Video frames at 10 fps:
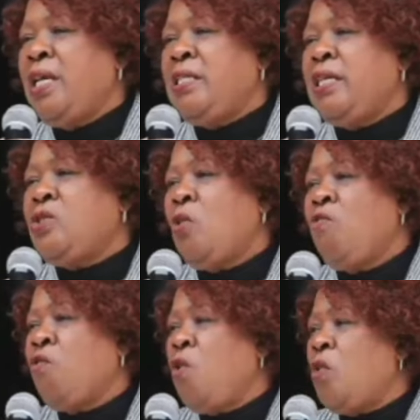It is,
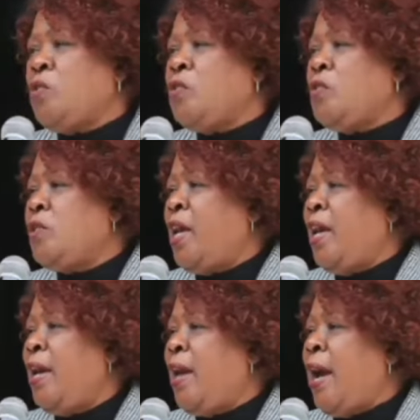of course,
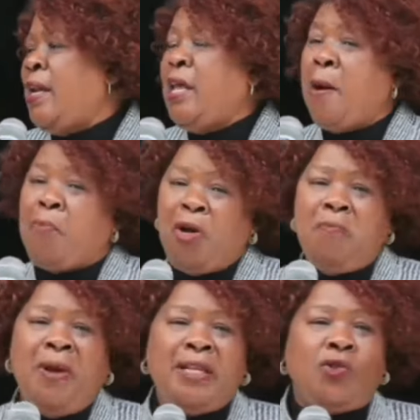a
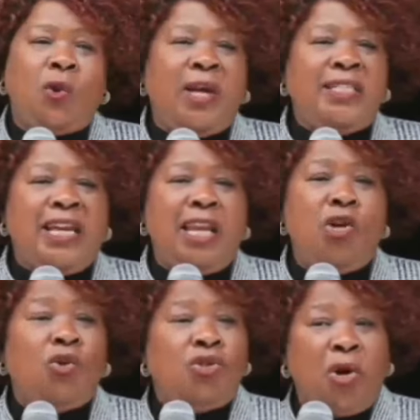reappointment, so it's a
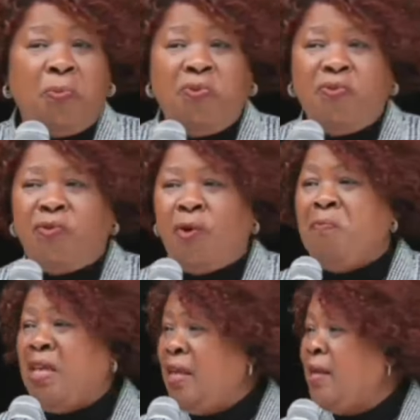new job for
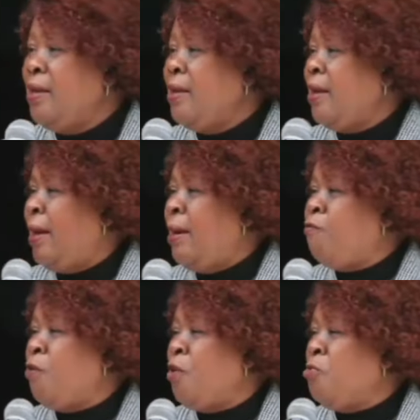me
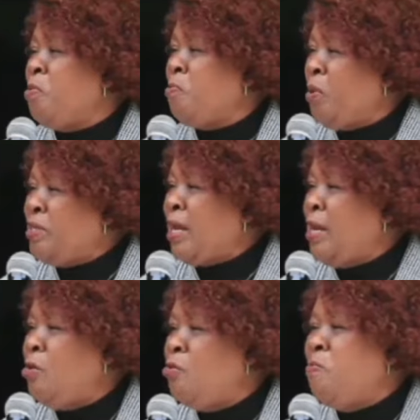and for you people. It's
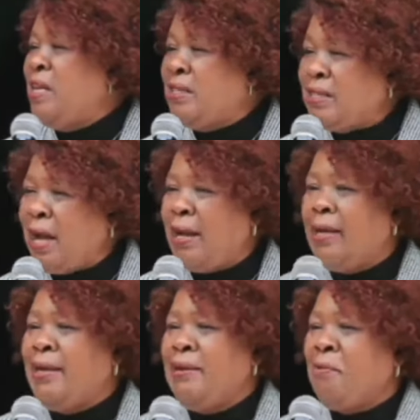a new minister,
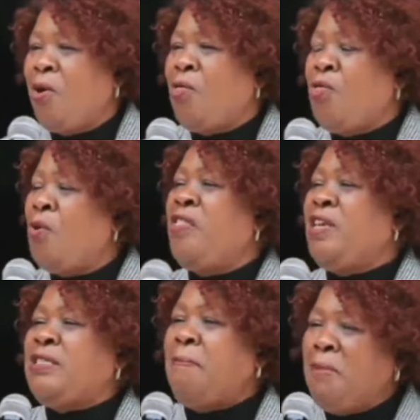though
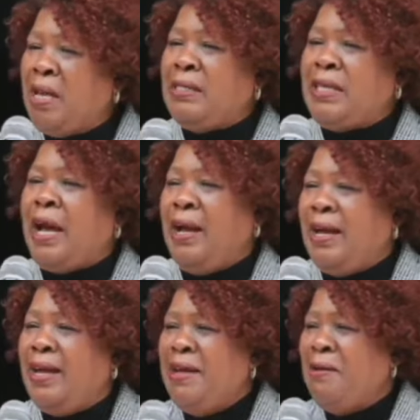the same minister,
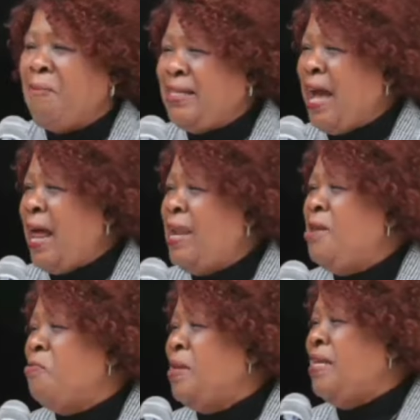but a
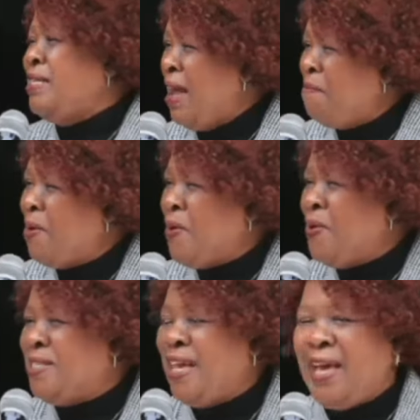new minister
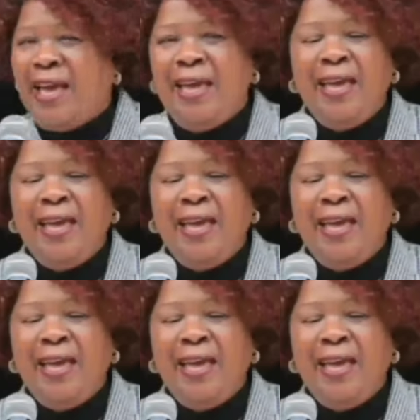because